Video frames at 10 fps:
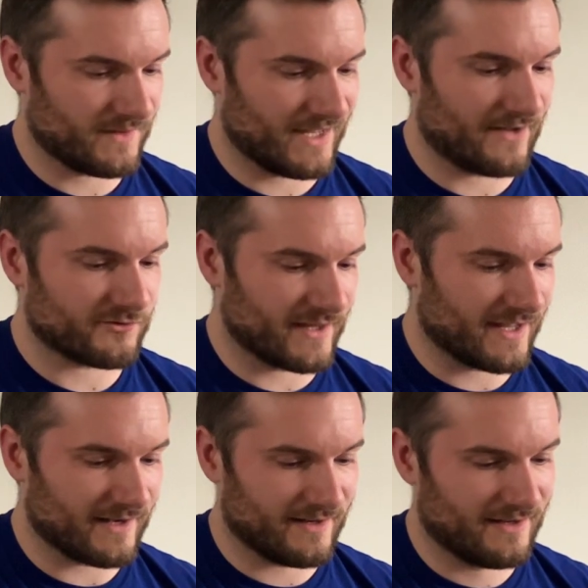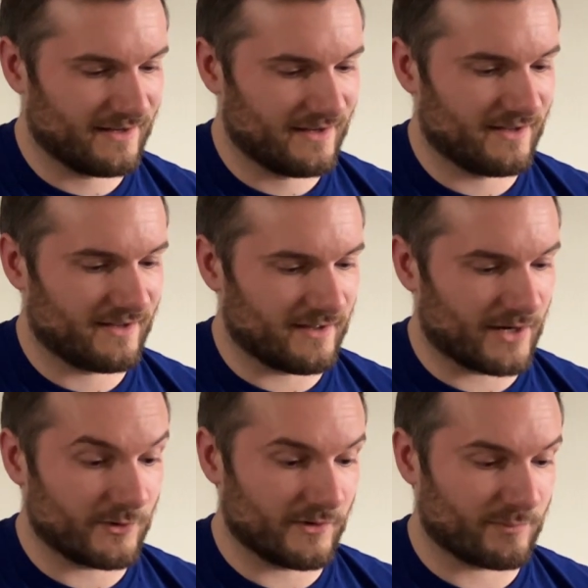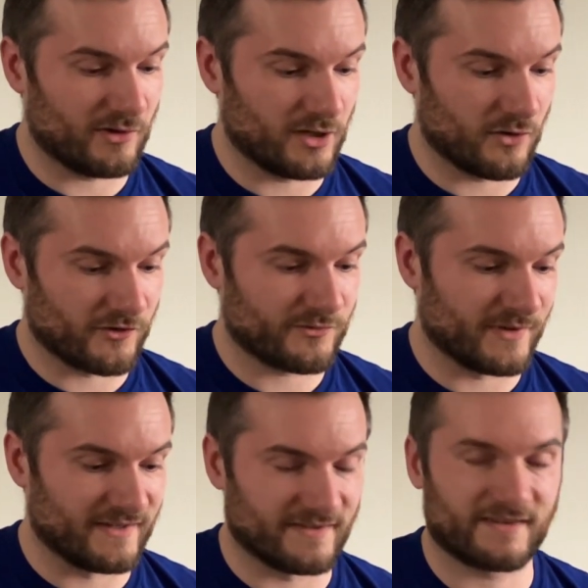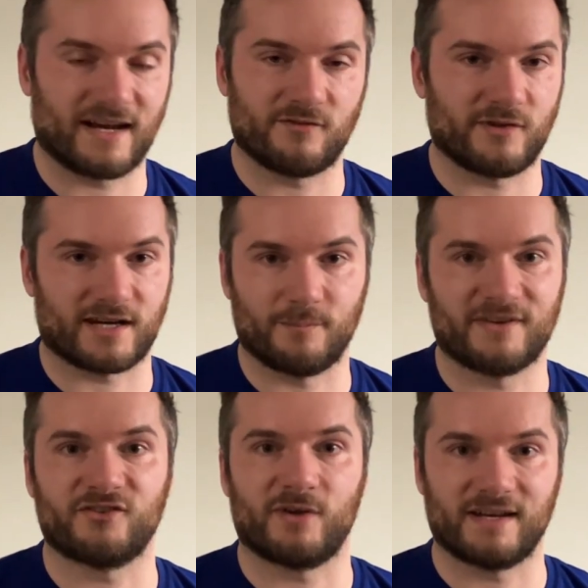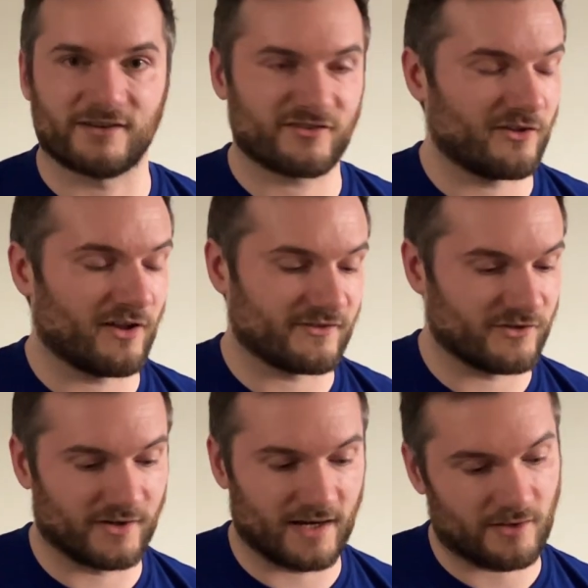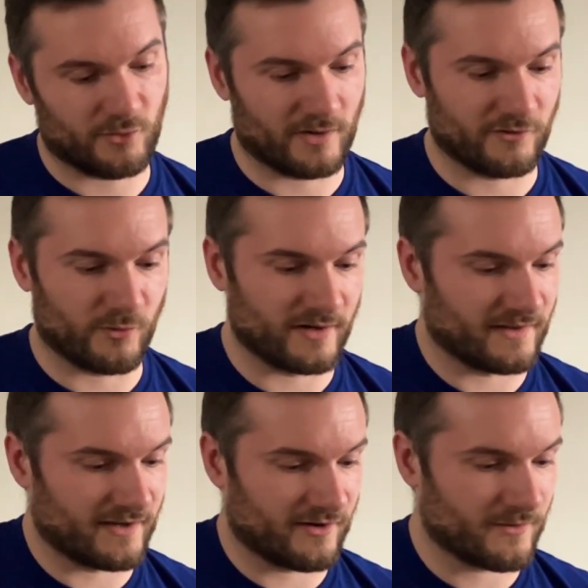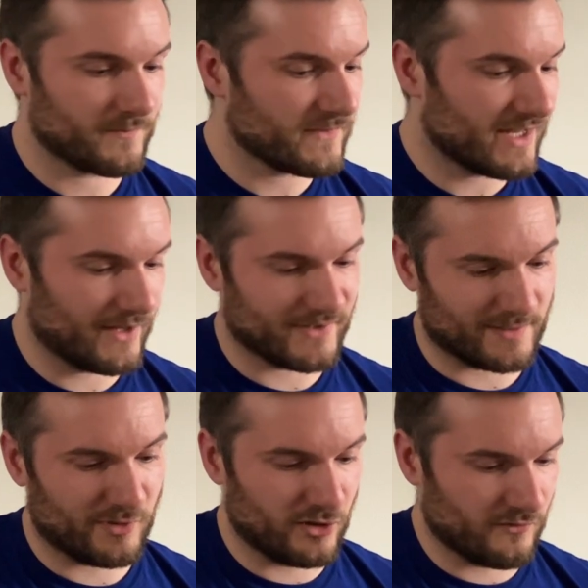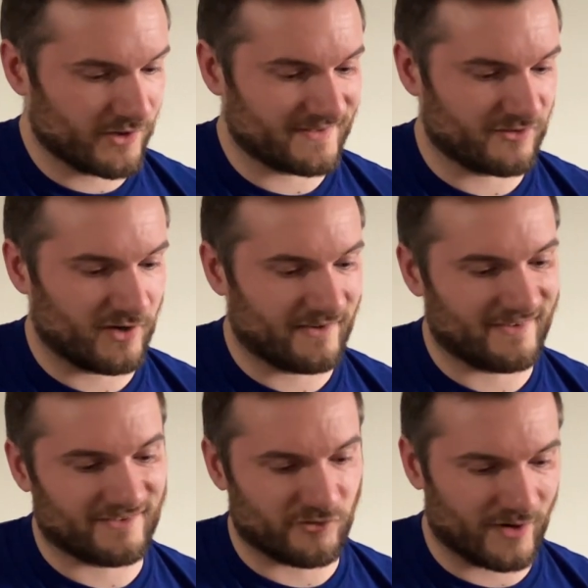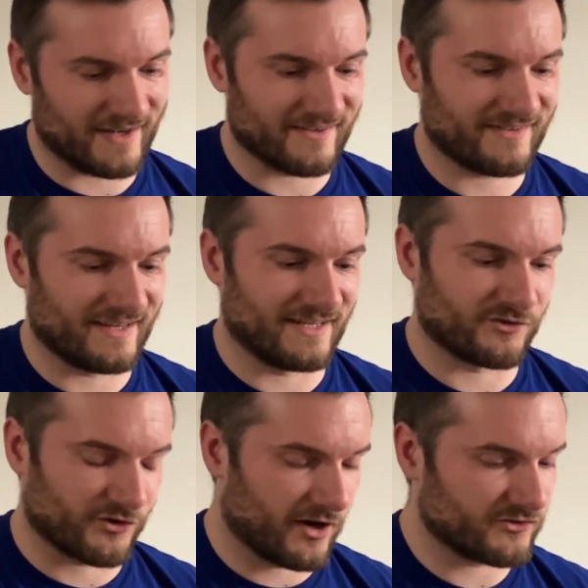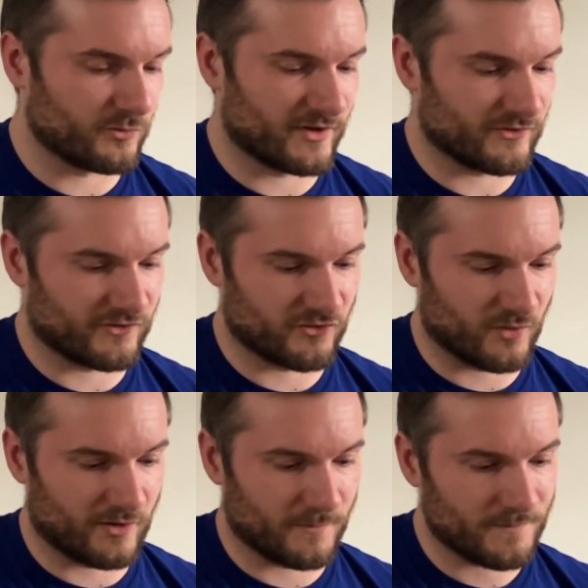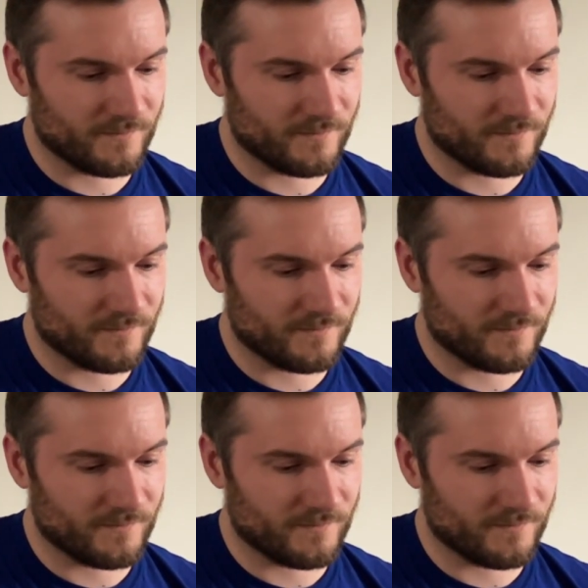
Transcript: After that, I really like pullovers, but this is kind of like a miscellaneous slot, so you can kind of throw whatever you want in there. I like the pullover because it trains the serratus and the intercostal muscles as well.